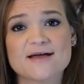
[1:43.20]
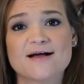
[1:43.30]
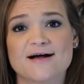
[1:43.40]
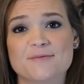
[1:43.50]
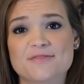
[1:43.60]

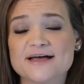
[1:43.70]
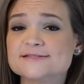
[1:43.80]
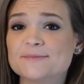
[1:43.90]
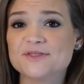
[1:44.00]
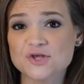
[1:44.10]
That's
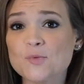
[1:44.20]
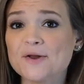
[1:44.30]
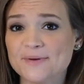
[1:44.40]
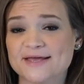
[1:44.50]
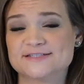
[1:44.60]
something you want
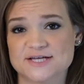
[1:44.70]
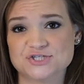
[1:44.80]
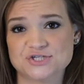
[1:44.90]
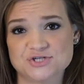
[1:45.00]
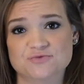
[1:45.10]
to pay
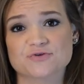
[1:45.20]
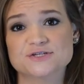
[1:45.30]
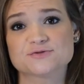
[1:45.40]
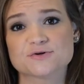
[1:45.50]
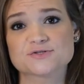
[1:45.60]
attention to.
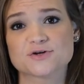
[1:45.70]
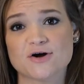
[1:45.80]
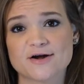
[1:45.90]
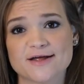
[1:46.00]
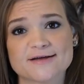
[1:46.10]
Resource
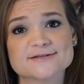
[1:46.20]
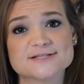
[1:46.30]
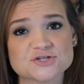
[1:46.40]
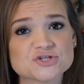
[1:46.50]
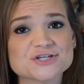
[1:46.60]
guarding
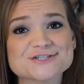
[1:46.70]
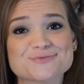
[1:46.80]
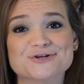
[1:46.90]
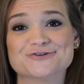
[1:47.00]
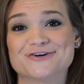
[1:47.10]
essentially is
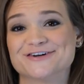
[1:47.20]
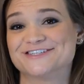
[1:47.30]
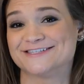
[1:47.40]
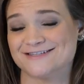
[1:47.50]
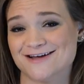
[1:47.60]
when your dog
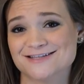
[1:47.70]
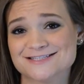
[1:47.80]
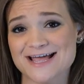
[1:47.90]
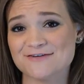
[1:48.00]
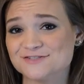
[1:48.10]
decides
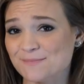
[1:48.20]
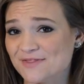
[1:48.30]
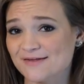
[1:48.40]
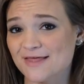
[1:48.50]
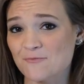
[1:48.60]
they have
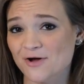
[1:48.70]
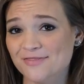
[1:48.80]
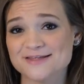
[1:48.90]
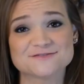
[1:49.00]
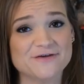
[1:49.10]
something they
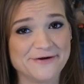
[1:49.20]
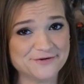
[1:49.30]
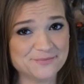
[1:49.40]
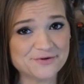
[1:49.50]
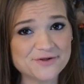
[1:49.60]
want that's
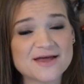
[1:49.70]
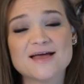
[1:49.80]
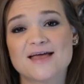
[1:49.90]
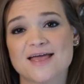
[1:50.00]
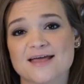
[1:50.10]
valuable
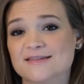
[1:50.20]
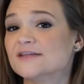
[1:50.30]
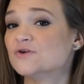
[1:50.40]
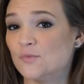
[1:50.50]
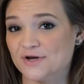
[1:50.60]
and they
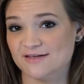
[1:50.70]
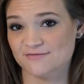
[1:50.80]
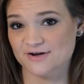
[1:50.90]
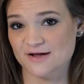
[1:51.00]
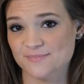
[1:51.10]
don't want to
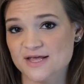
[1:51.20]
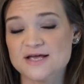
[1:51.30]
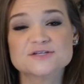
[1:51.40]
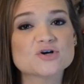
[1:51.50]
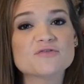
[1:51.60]
give it up.
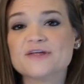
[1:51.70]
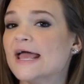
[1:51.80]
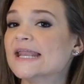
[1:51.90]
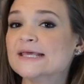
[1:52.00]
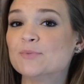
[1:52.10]
So if at
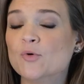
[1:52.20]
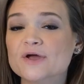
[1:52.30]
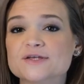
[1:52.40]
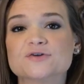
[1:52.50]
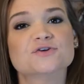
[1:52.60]
any
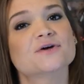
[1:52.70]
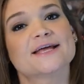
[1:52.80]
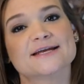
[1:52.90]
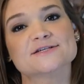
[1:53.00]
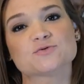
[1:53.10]
point you're
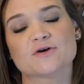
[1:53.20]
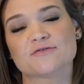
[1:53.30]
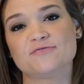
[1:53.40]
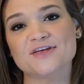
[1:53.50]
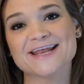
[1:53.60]
doing any sort
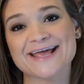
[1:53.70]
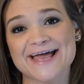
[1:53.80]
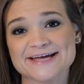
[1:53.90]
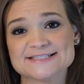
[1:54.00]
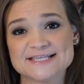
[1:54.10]
of feeding
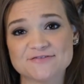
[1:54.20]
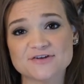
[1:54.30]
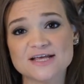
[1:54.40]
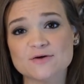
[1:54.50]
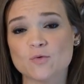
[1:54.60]

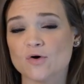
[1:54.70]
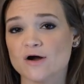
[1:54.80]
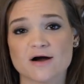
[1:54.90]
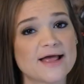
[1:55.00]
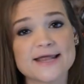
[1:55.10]
activity
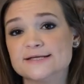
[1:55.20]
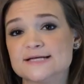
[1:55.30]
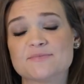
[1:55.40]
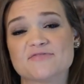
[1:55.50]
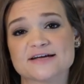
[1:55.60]
or any
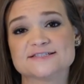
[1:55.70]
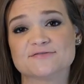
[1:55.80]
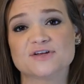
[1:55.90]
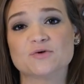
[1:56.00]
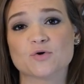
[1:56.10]
type of
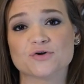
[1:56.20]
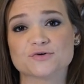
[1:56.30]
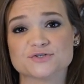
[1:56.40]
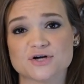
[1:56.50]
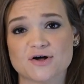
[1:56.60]
activity where
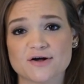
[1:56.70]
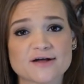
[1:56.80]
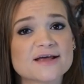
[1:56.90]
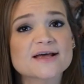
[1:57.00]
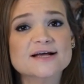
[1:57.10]
your
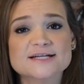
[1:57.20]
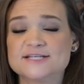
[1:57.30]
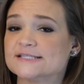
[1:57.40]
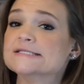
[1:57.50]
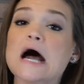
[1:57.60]
dog
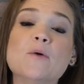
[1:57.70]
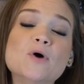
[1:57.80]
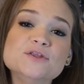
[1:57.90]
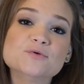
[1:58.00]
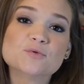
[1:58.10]
does not
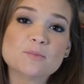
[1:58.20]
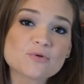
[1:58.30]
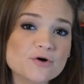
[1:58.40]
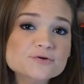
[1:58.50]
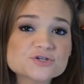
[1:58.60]
want you to
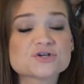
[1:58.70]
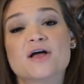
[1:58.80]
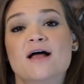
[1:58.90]
approach,